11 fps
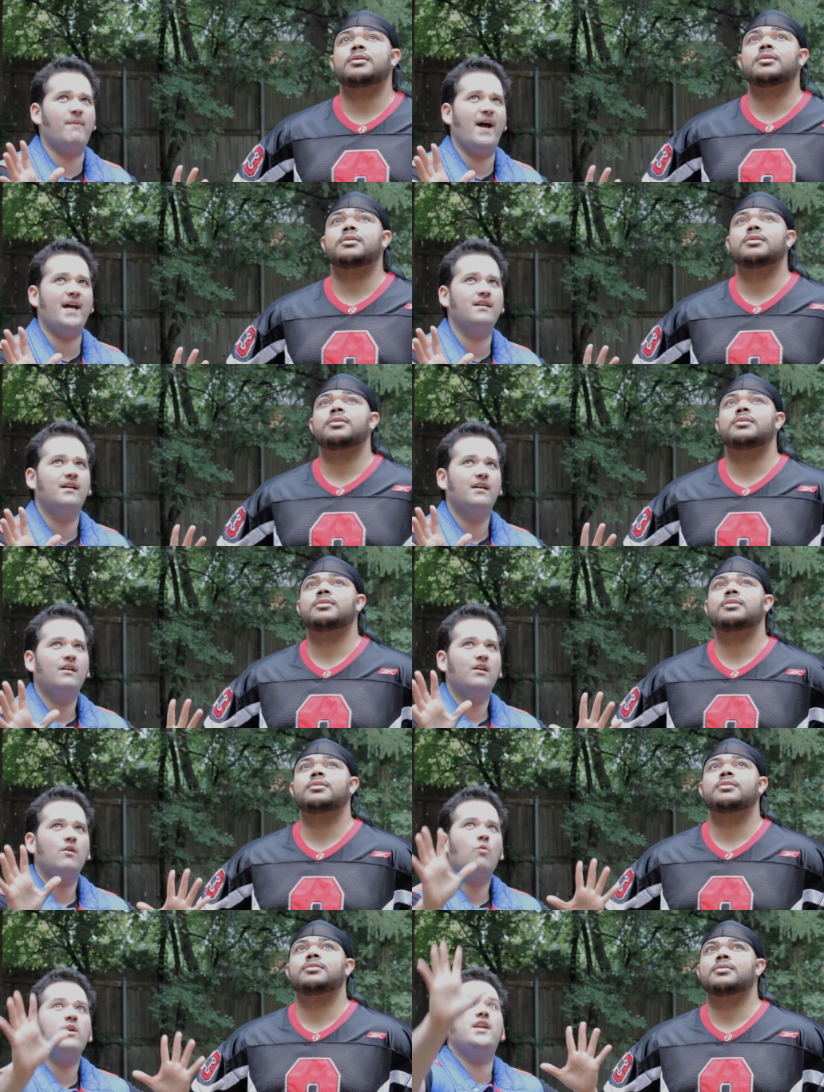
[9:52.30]
Speaker 1: man,
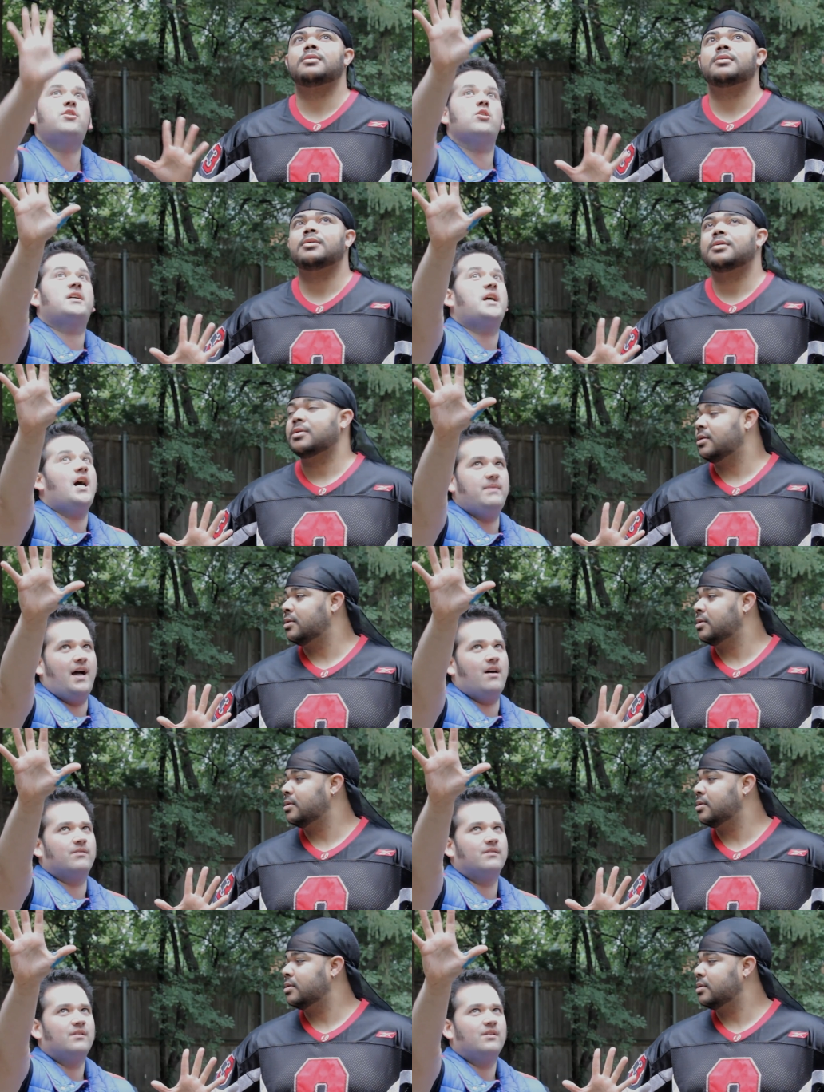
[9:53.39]
we need you to calm
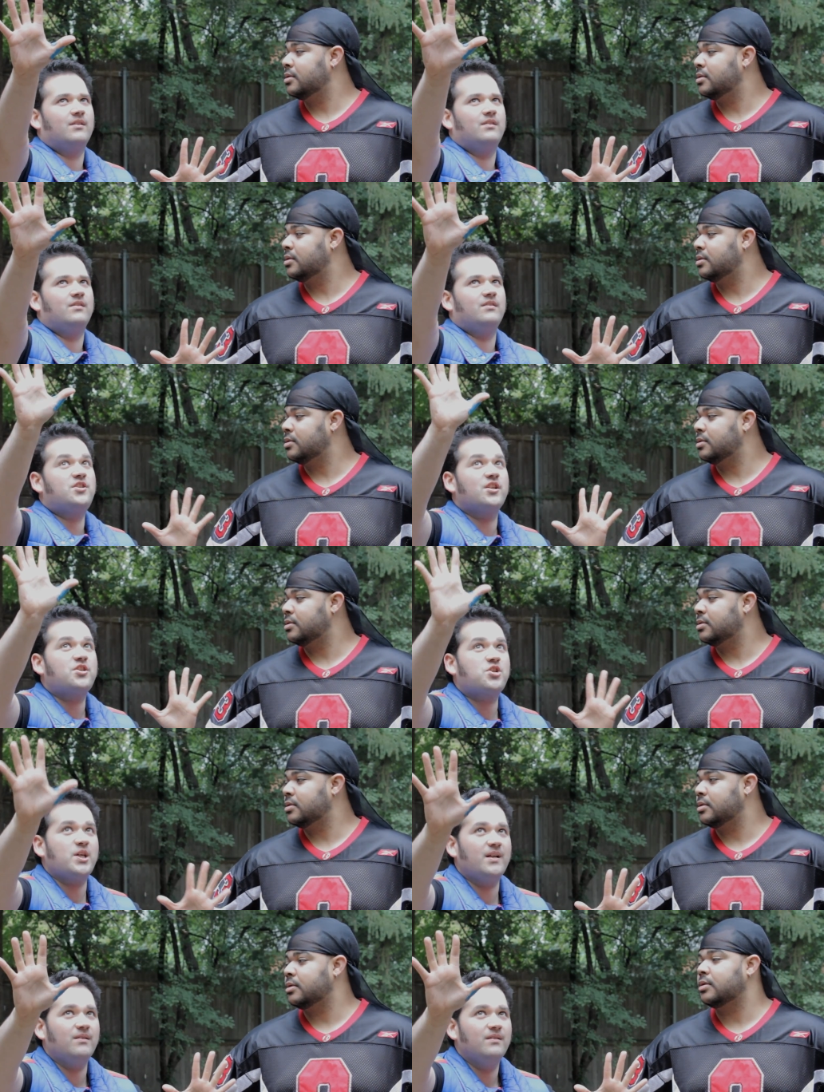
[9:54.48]
down. We need you to
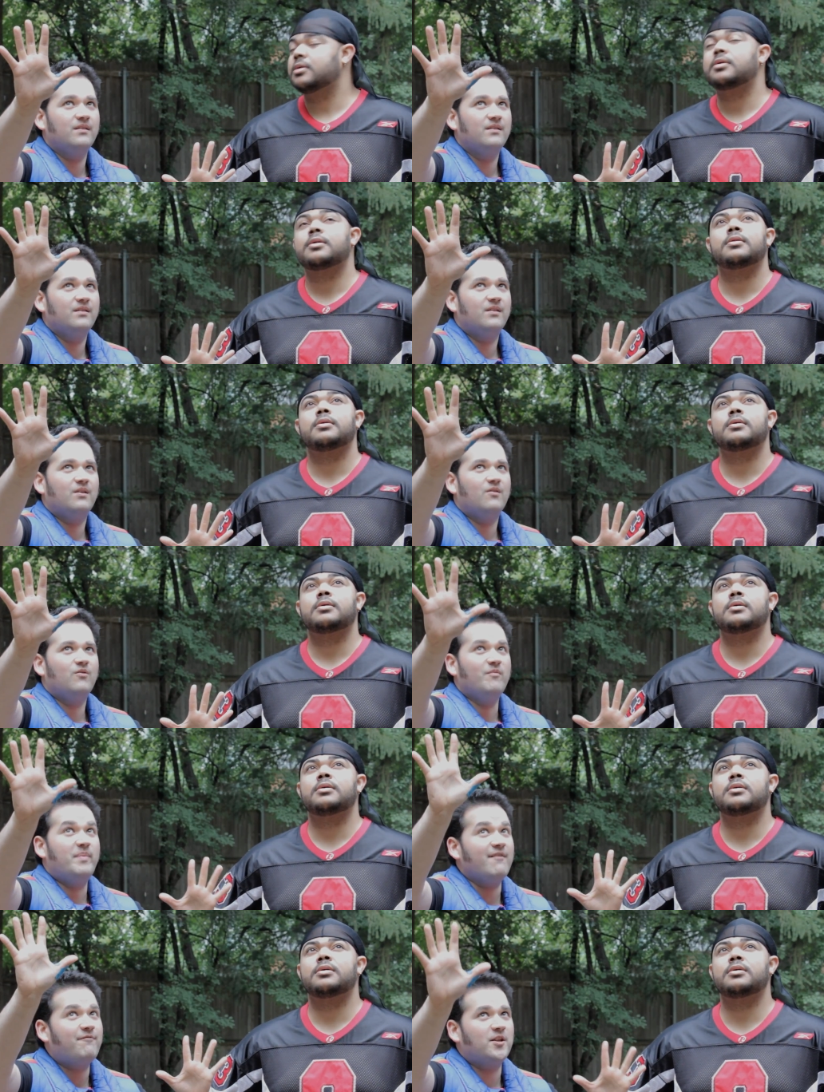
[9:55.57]
chill. We've
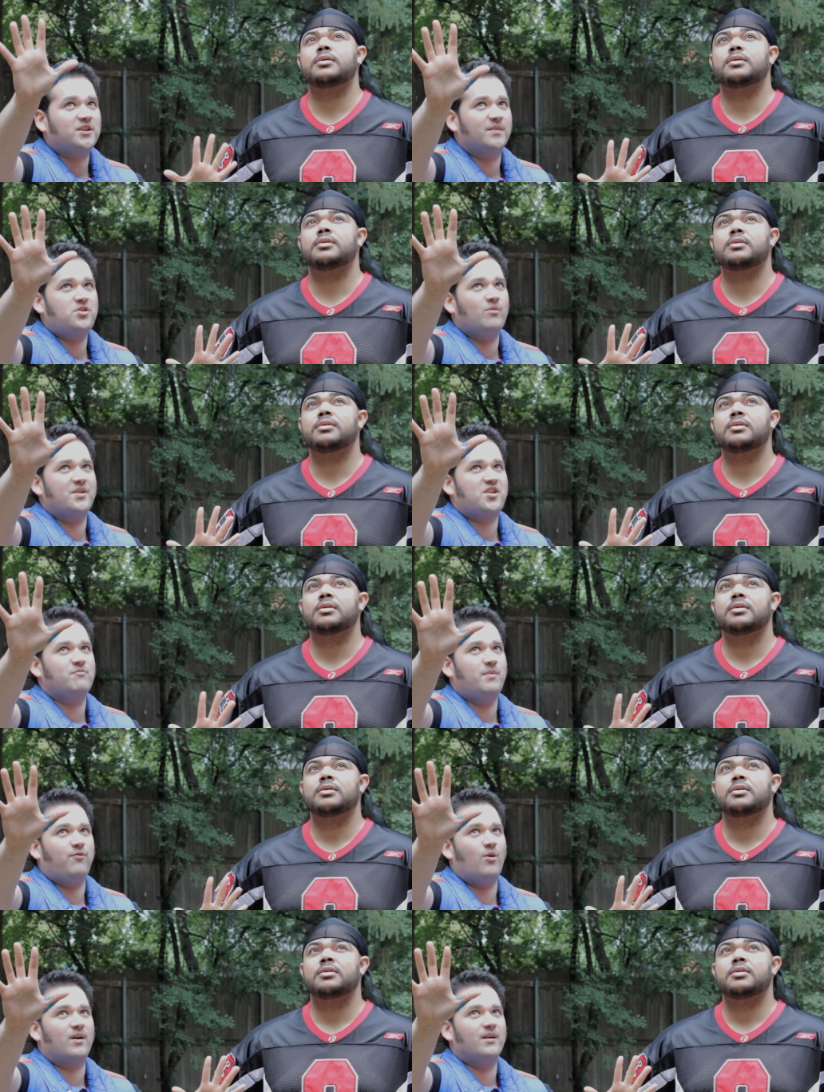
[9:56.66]
been in fucked up situations
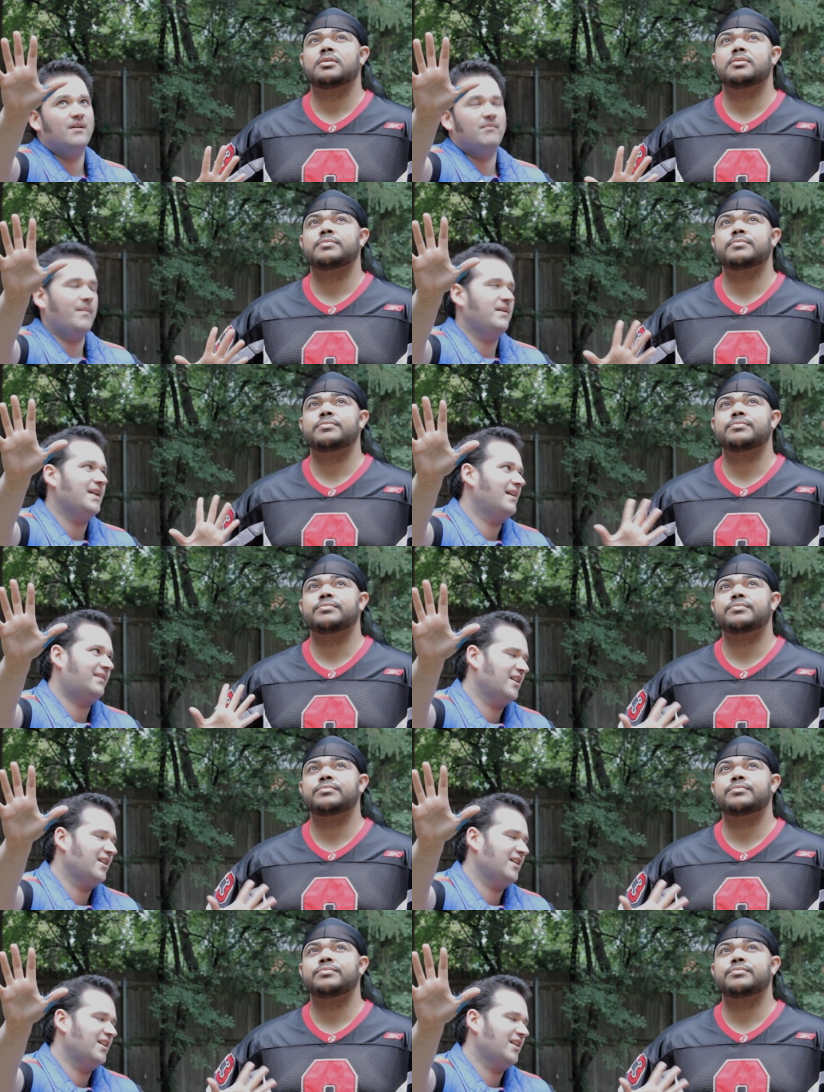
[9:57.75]
before. Maybe not